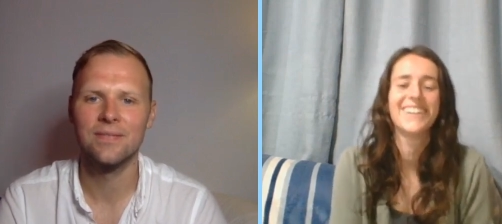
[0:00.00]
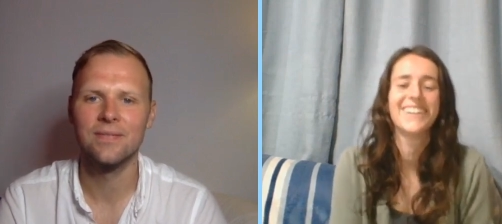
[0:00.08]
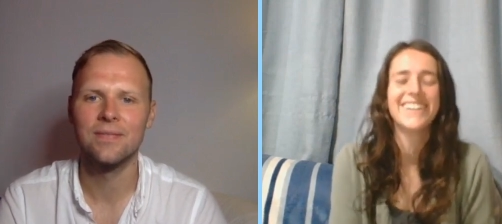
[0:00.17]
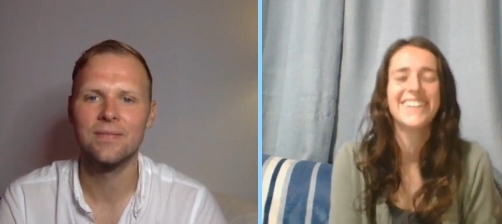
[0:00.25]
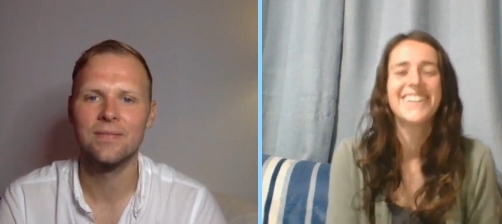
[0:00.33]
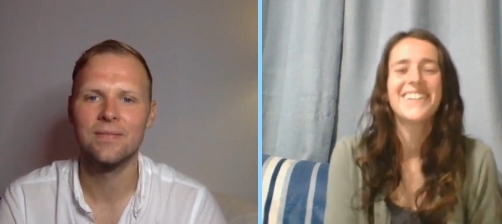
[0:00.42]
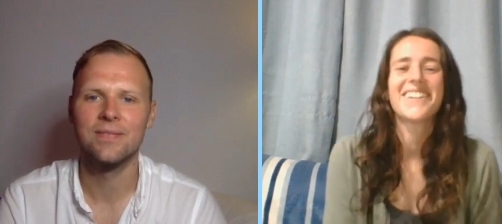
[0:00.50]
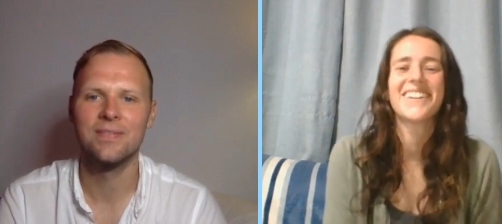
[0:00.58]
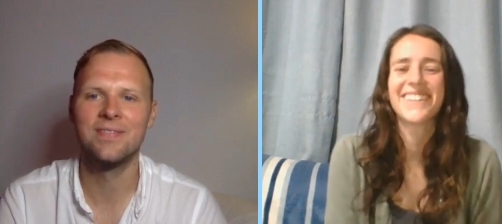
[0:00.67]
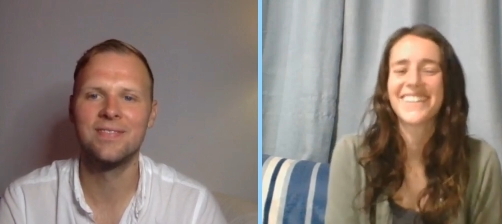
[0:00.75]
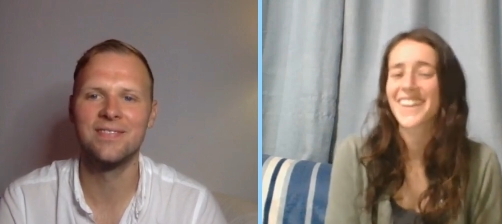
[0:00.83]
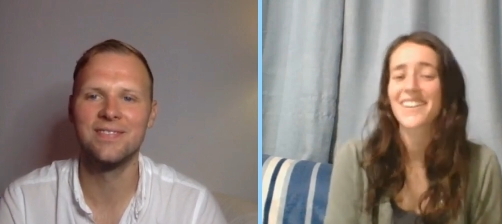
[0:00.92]

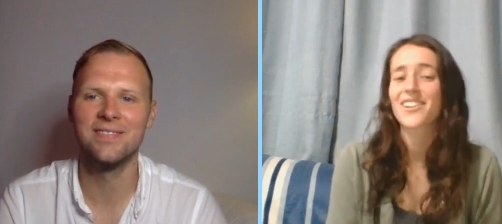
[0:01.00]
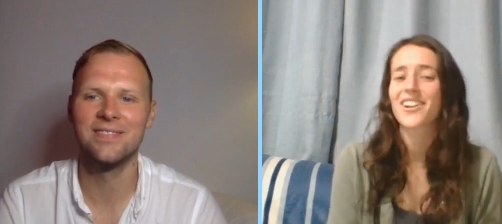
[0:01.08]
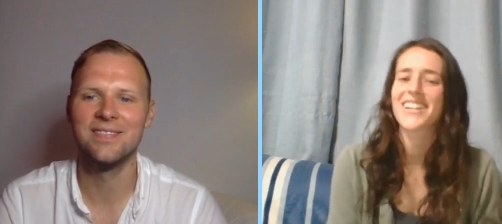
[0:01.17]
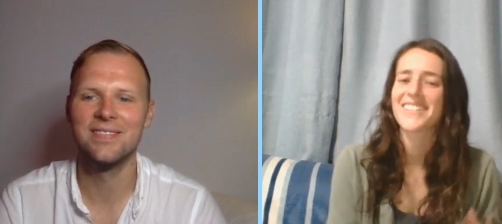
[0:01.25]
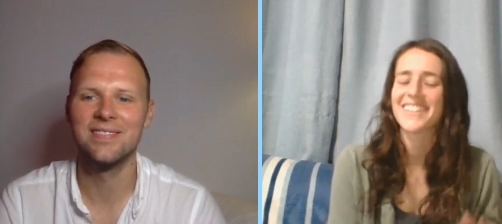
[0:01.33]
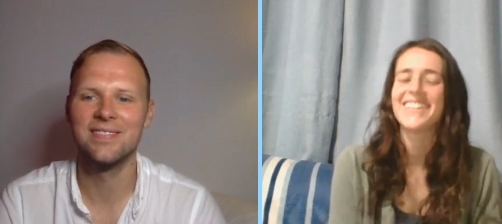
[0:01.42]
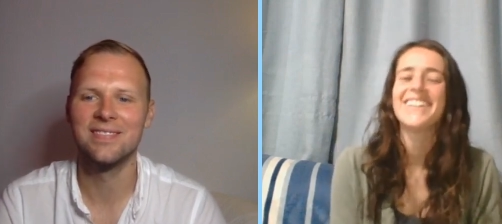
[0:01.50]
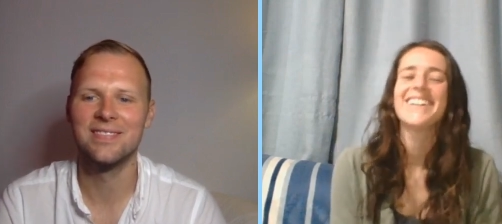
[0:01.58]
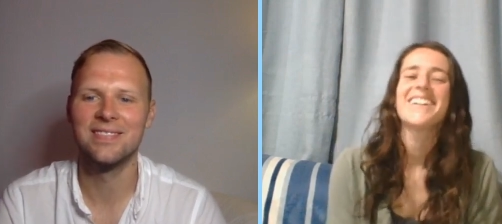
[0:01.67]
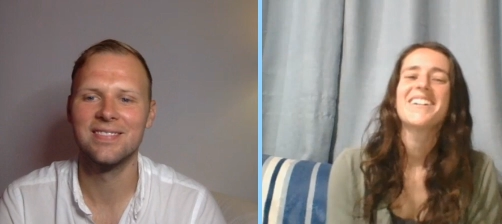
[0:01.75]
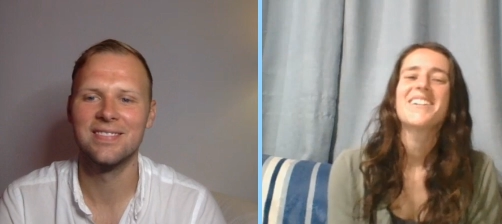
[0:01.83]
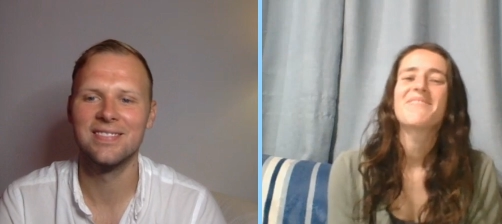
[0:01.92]
Speaker 1: mm-hmm. They're
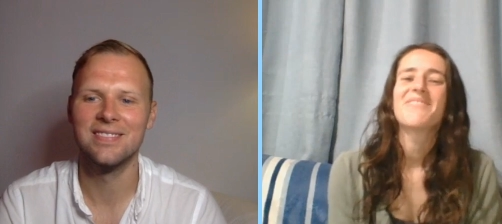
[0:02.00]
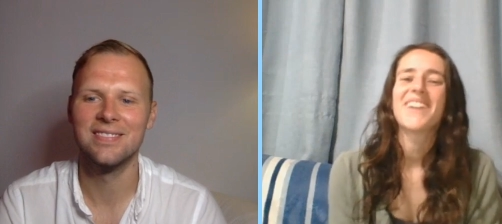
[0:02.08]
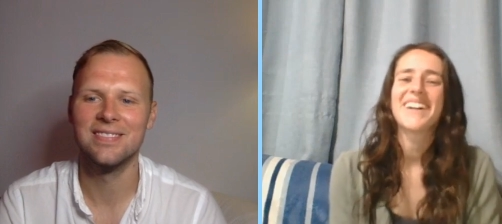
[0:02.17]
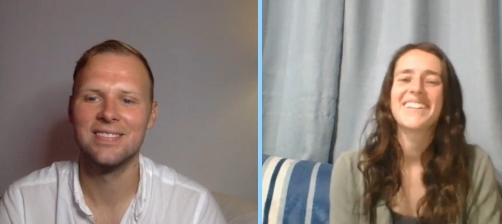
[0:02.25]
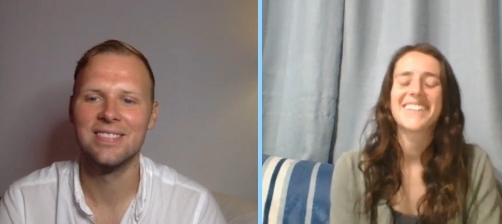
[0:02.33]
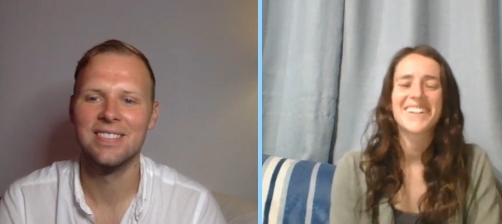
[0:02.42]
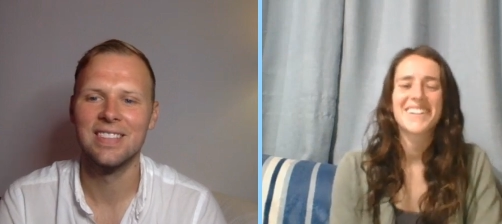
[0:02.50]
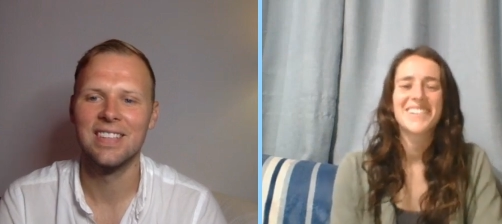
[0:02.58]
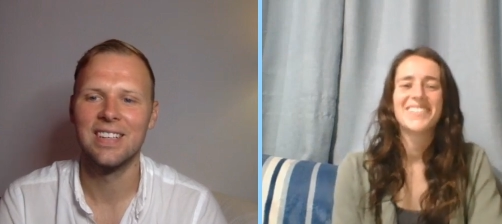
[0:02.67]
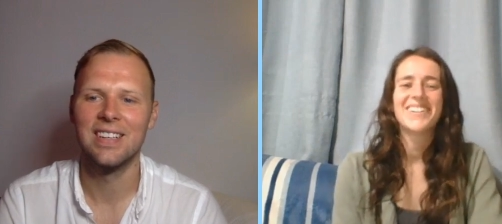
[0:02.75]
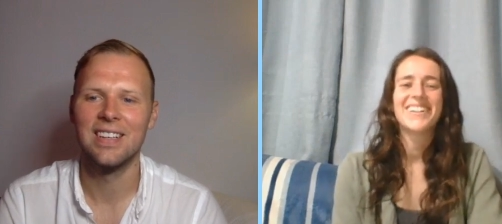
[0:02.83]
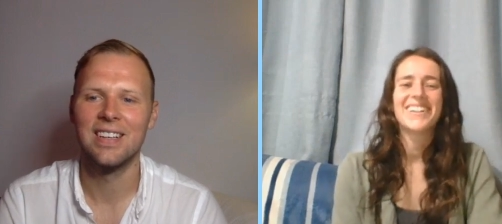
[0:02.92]
crazy, but
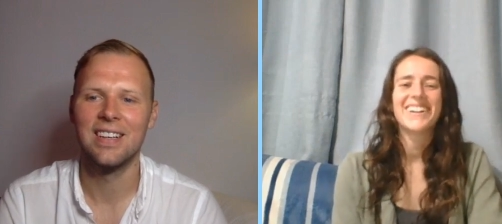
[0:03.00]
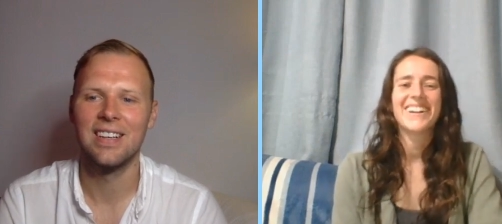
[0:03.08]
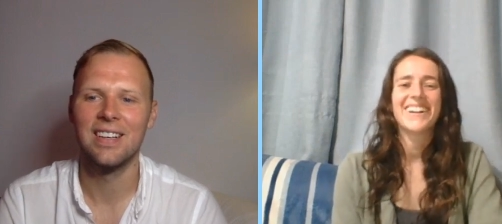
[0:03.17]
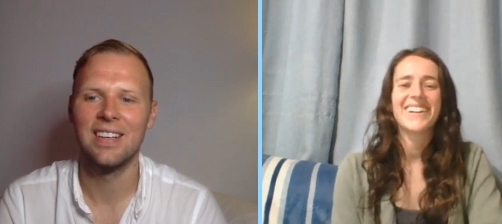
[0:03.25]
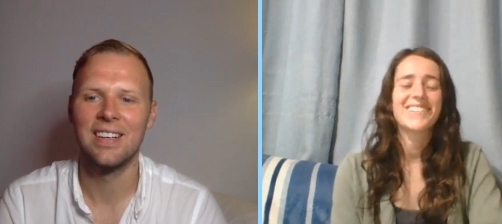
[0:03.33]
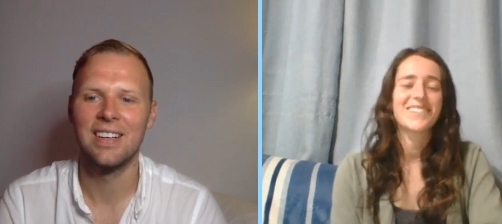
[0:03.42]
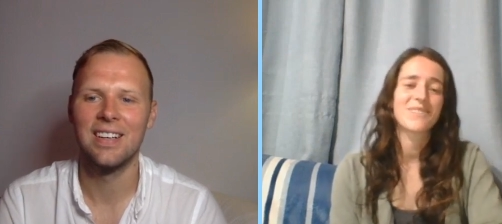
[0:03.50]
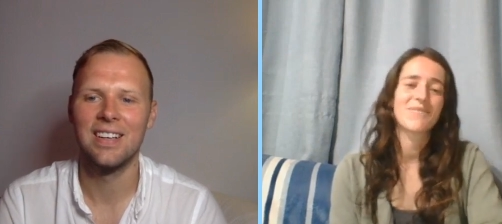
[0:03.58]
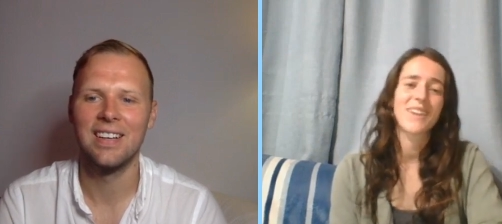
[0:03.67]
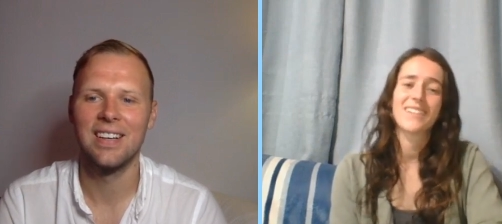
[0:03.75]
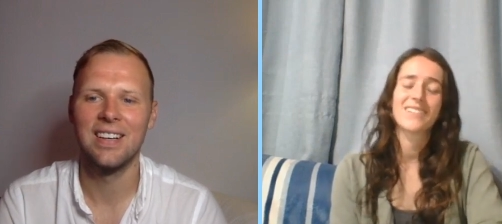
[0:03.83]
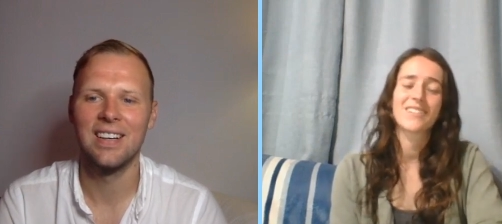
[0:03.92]
um, it's an
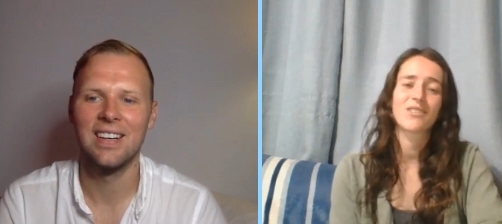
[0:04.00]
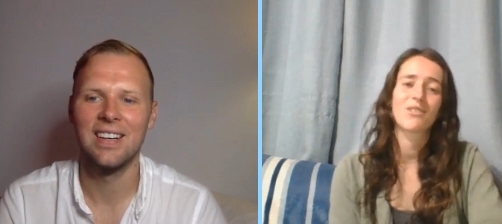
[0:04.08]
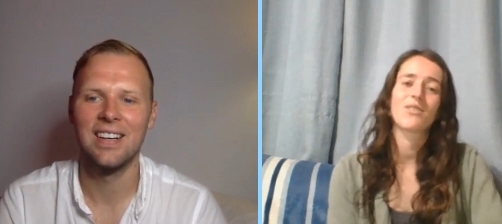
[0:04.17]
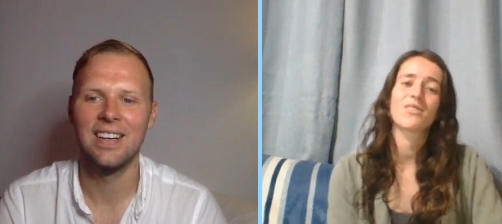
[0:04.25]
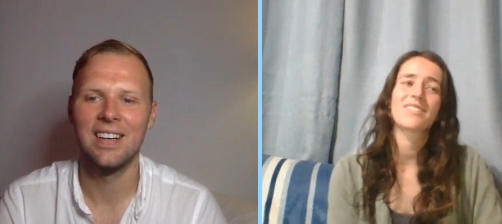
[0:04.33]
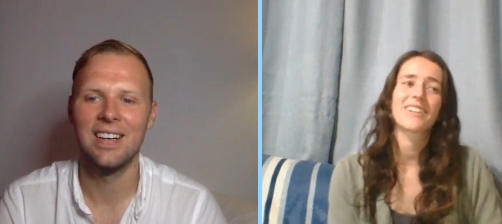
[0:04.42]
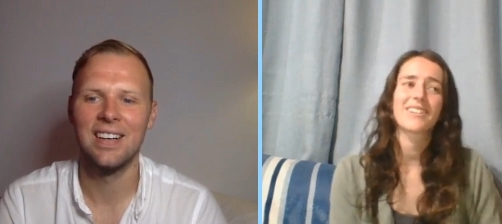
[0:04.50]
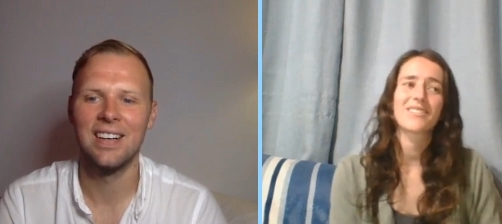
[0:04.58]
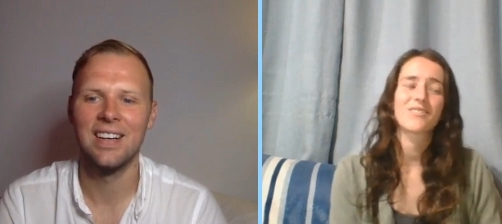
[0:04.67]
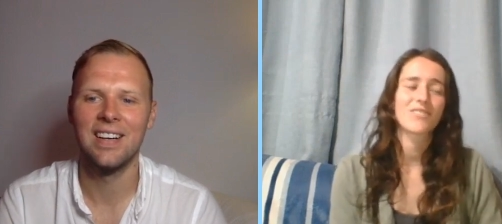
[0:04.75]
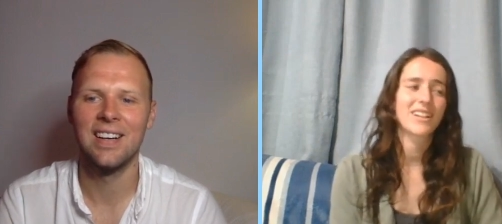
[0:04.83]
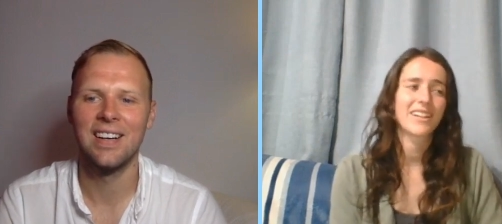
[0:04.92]
amazing course. Like
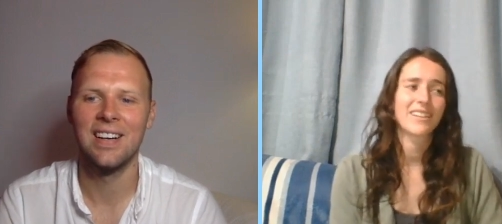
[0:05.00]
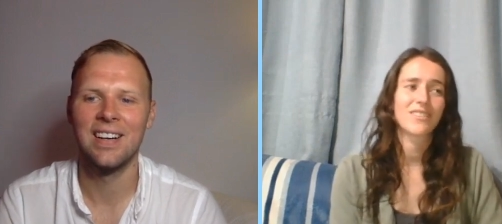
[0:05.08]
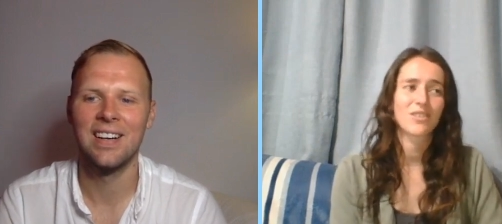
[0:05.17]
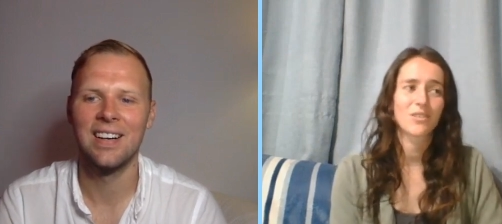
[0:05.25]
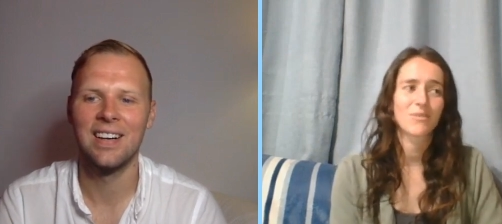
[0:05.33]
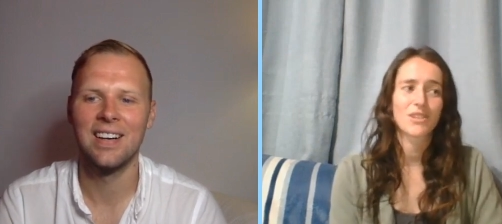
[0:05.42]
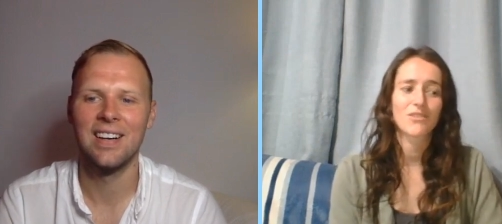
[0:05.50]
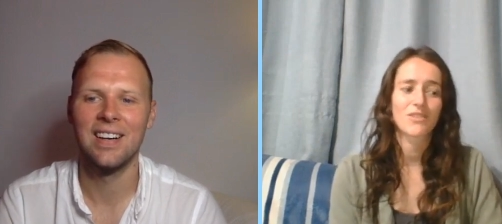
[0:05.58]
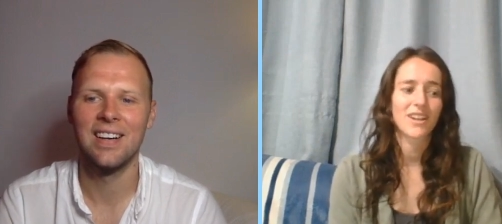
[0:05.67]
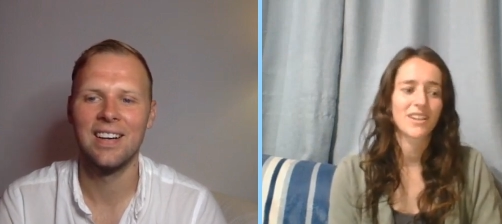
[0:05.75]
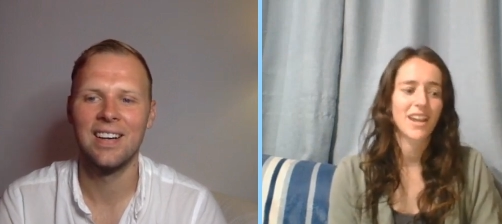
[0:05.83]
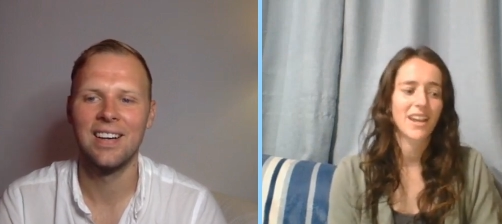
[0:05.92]
it's really, it's so much
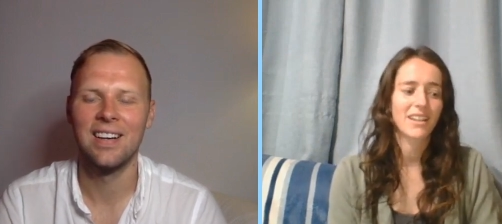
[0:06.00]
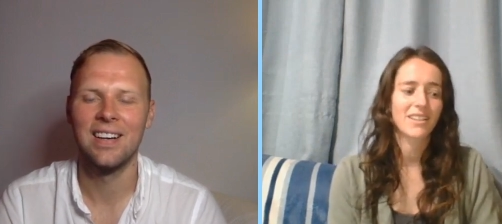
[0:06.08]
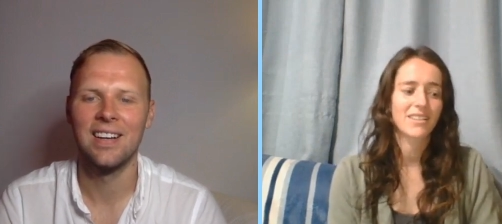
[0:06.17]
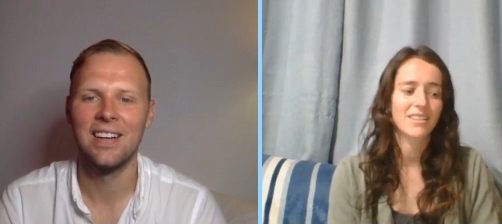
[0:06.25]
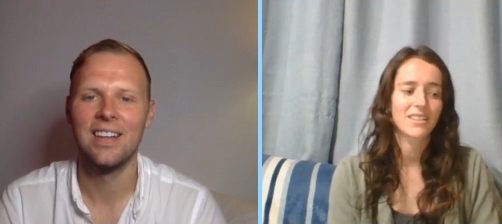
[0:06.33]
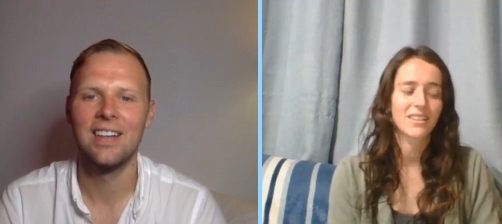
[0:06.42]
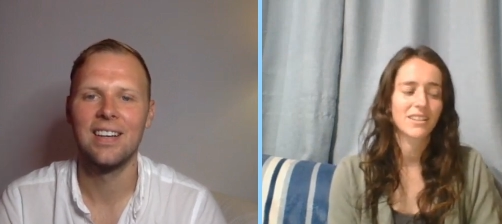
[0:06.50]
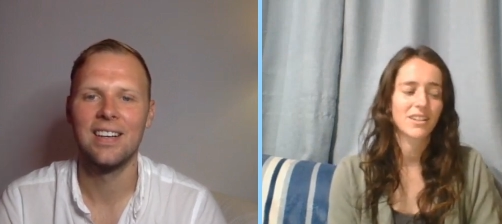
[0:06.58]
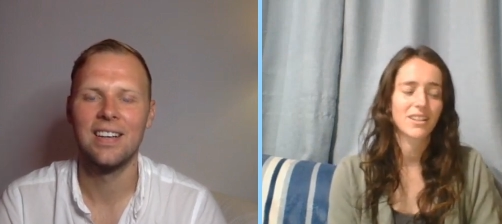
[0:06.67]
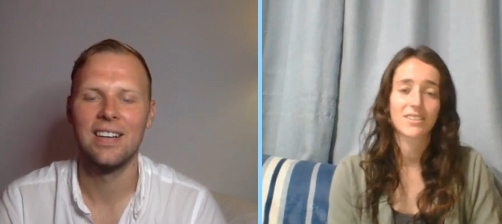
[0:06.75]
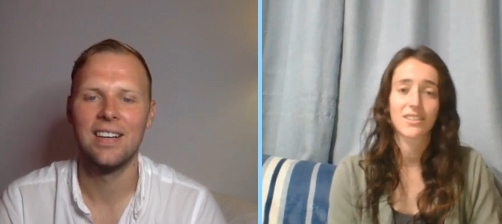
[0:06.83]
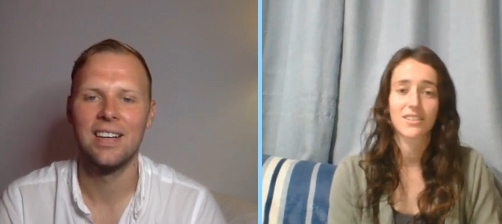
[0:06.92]
fun, and it's
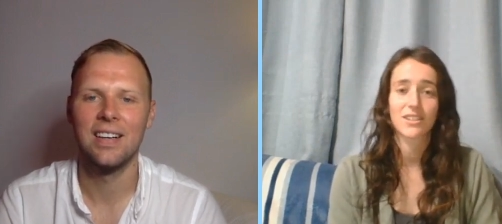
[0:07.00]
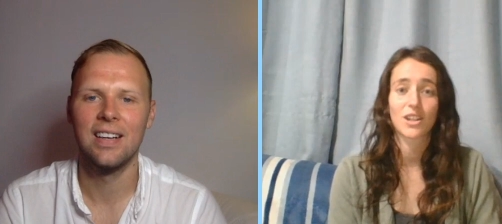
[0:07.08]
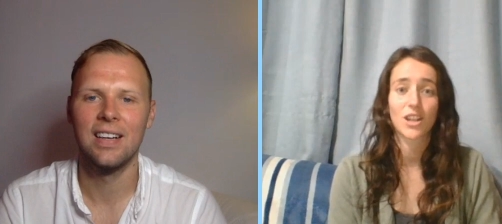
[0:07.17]
yes, it's a